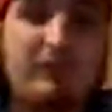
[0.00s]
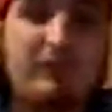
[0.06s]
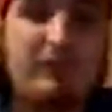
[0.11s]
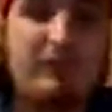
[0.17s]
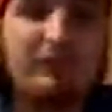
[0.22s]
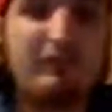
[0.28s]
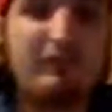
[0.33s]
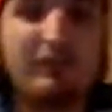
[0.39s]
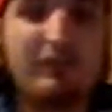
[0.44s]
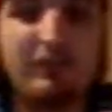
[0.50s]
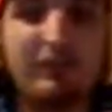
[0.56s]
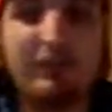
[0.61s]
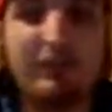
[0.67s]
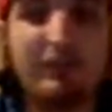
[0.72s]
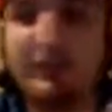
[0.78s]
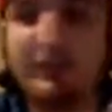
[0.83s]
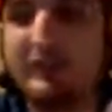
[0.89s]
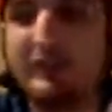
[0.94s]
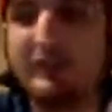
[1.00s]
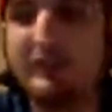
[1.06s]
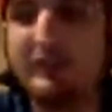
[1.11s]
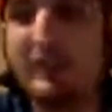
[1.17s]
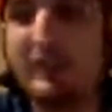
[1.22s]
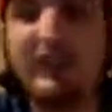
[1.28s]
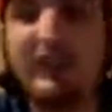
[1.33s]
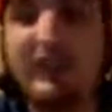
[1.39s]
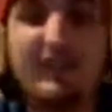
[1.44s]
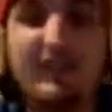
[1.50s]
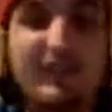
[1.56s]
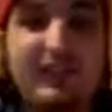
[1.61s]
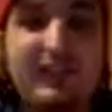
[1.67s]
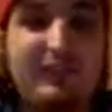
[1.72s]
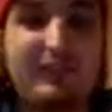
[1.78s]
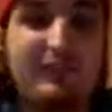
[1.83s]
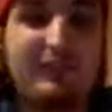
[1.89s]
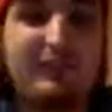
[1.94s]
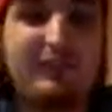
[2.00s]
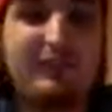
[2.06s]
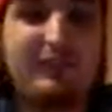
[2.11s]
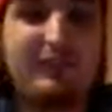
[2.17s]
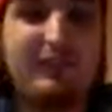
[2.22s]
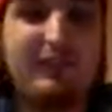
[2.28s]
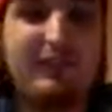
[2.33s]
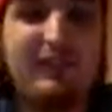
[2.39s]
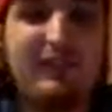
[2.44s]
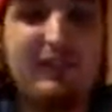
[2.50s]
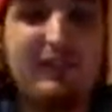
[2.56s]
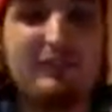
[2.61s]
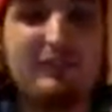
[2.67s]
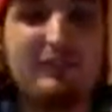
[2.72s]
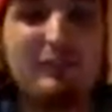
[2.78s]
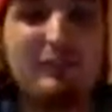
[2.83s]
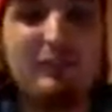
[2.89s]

another story. And again, that 650 is here, so